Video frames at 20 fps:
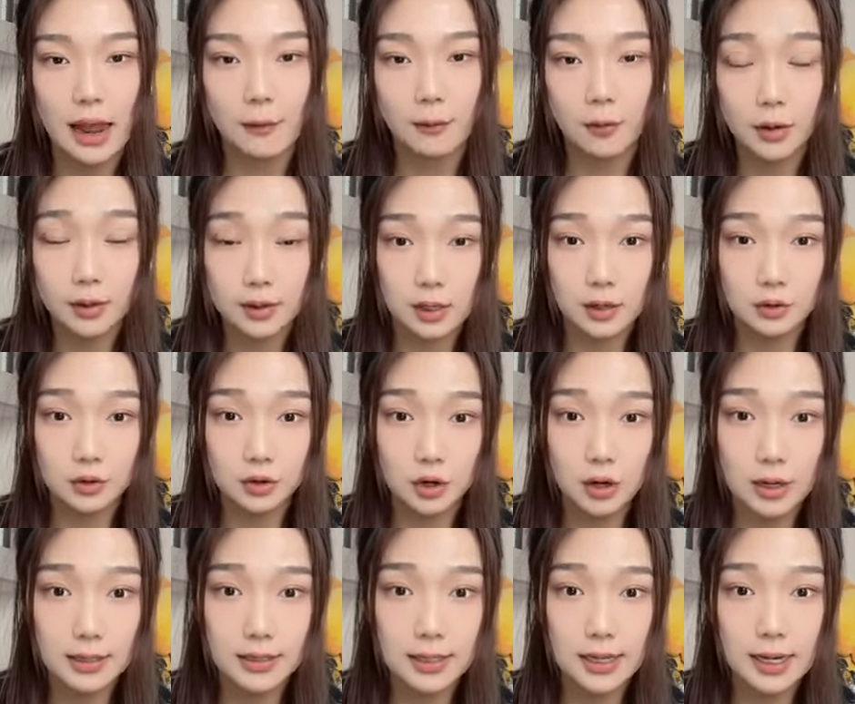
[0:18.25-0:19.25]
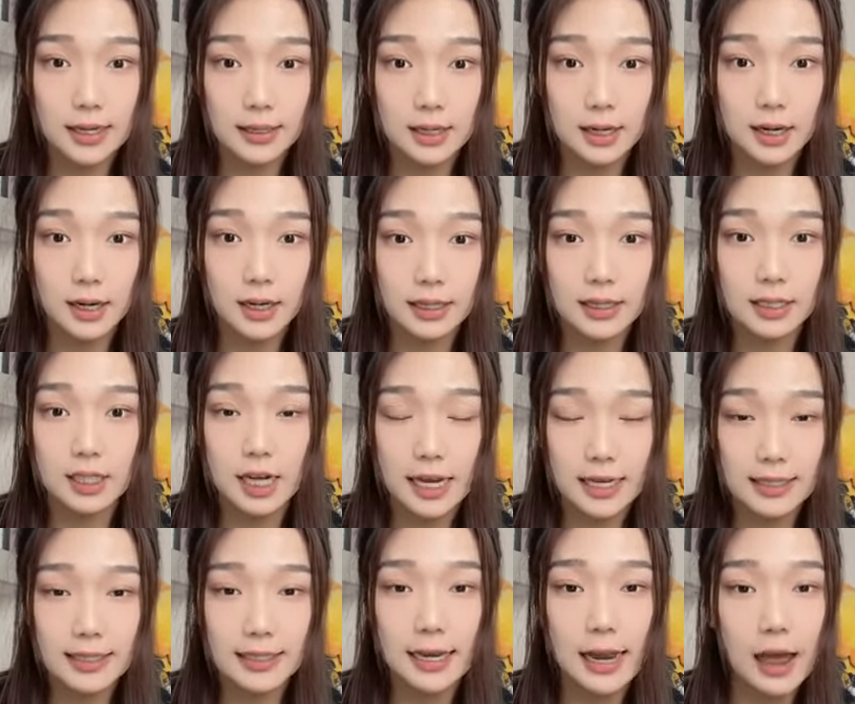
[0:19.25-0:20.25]
I was a translator in
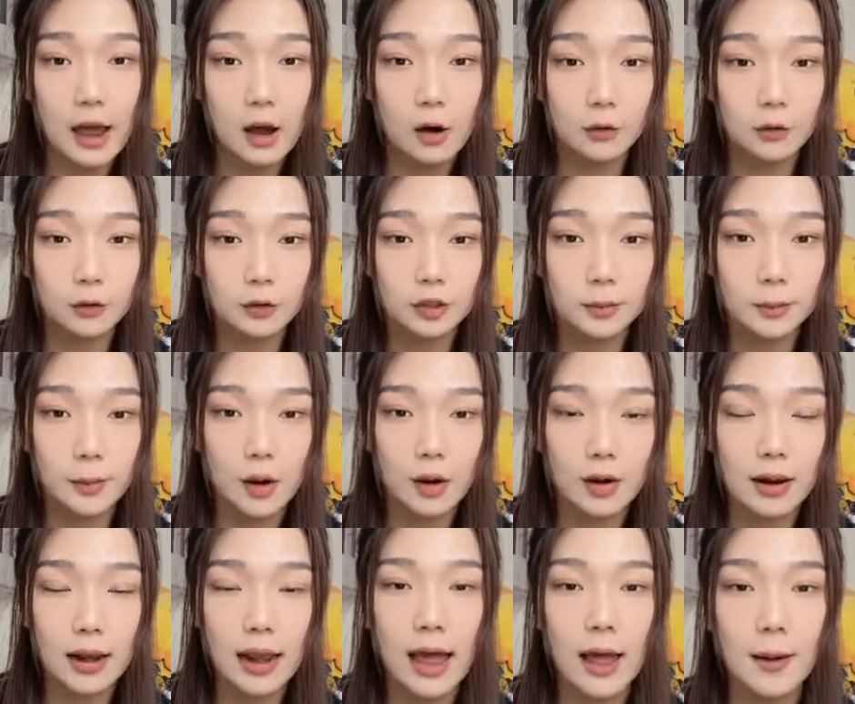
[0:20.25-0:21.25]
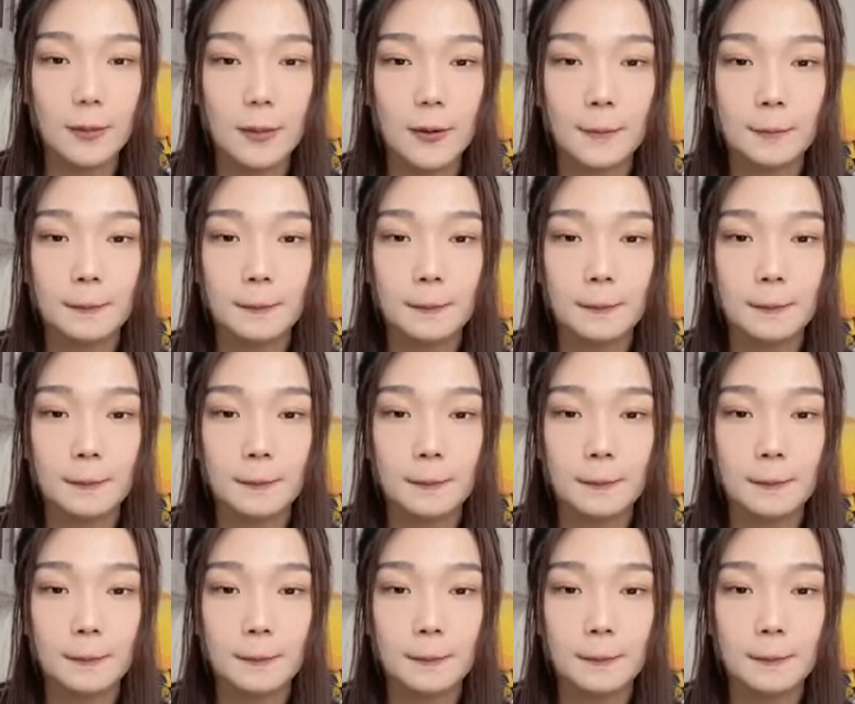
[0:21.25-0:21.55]
Shanxi Liao Football Club.